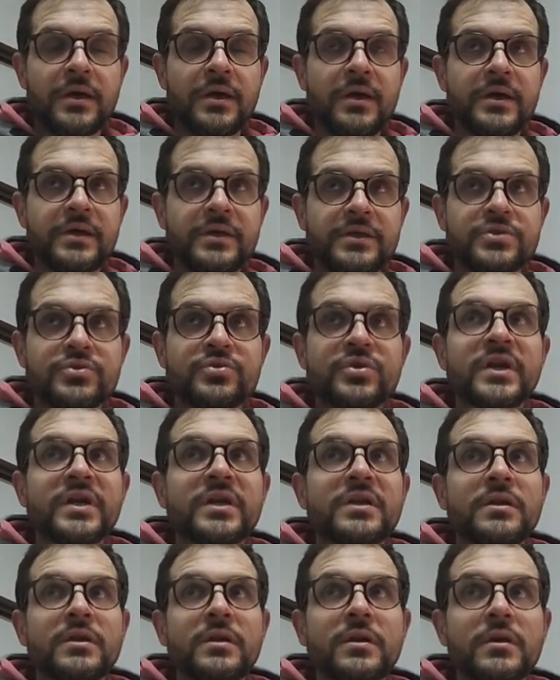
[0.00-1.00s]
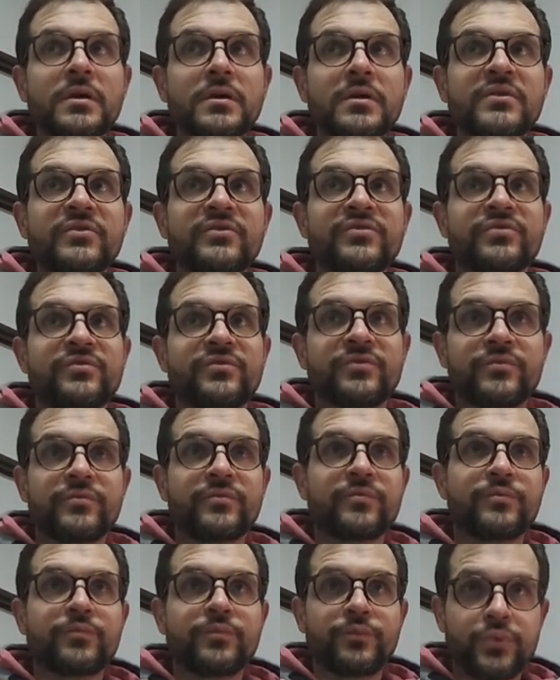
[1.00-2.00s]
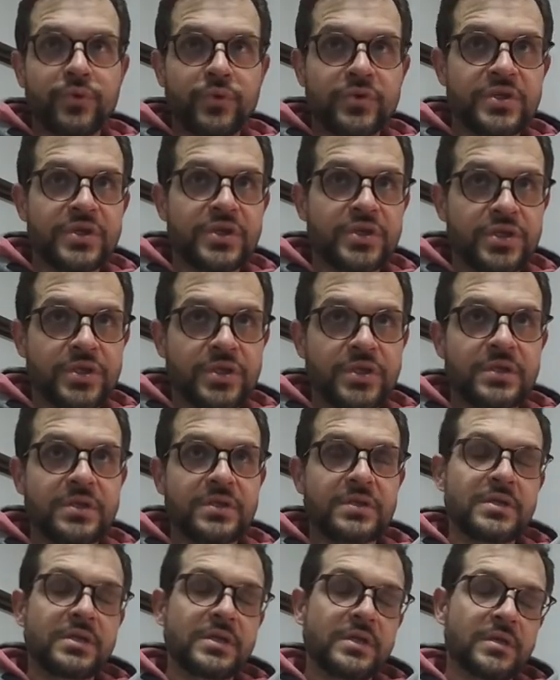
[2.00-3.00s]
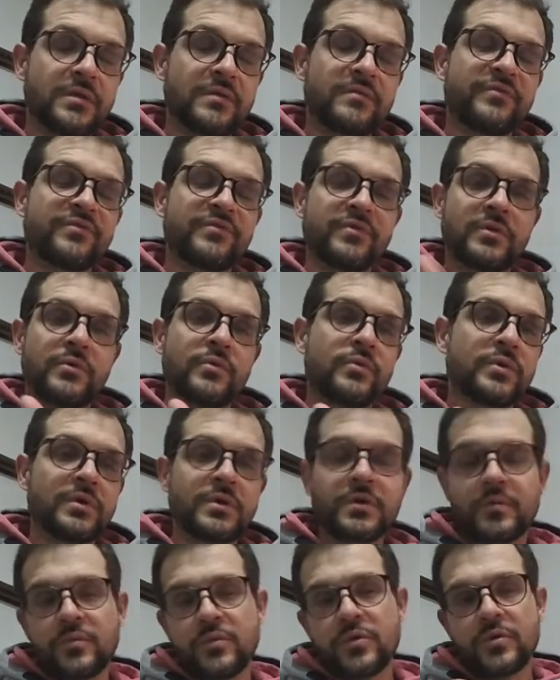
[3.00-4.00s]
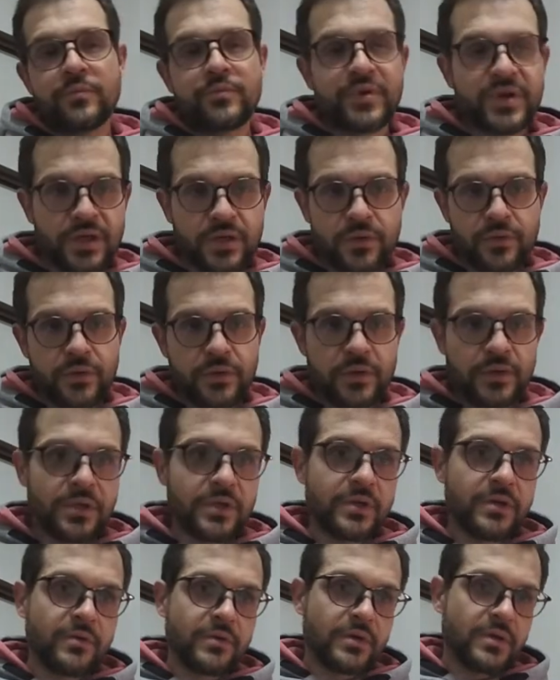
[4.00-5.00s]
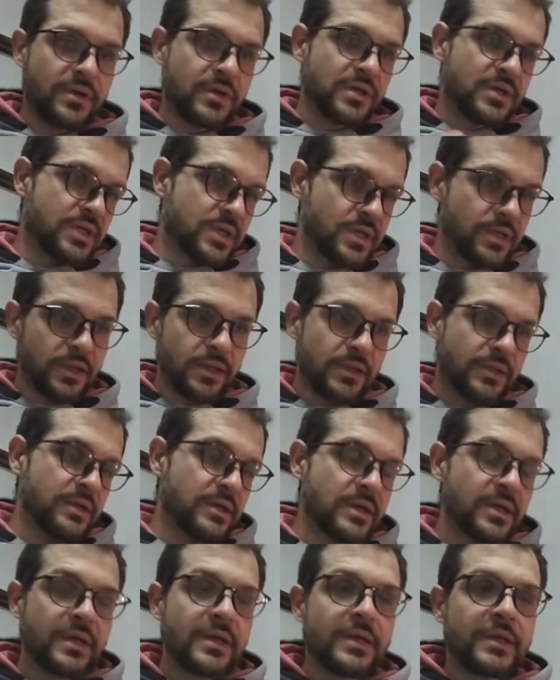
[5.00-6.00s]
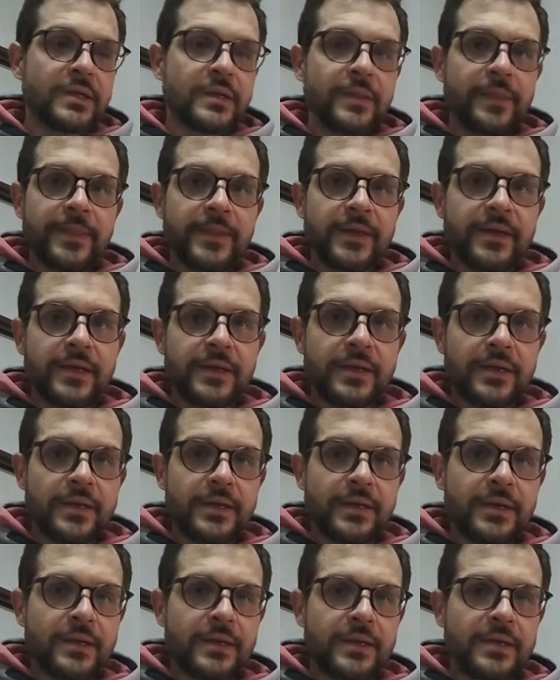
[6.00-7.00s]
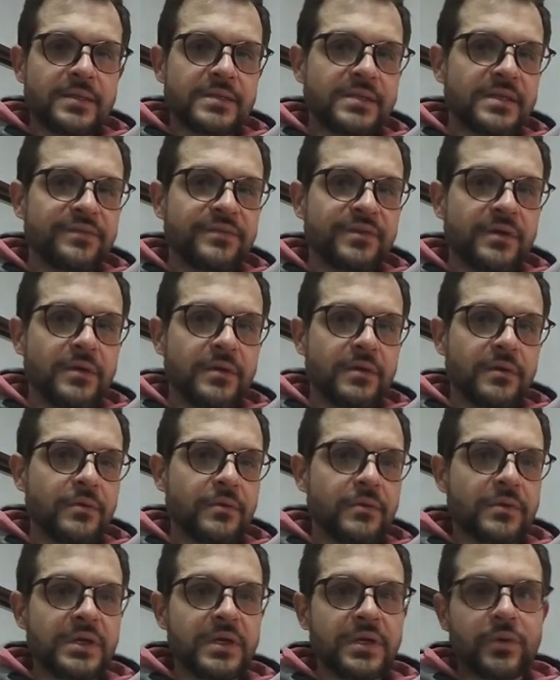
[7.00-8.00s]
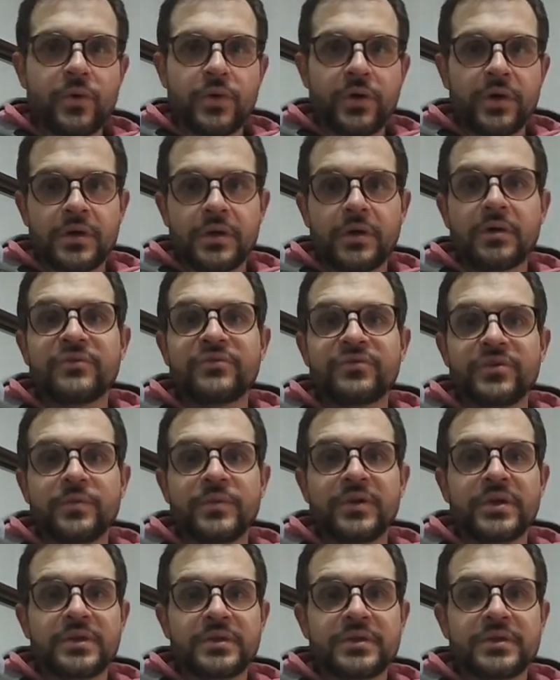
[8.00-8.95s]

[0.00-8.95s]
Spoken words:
I tried a lot of positions like forward or backward and the tilt, and it's never really worked out for me.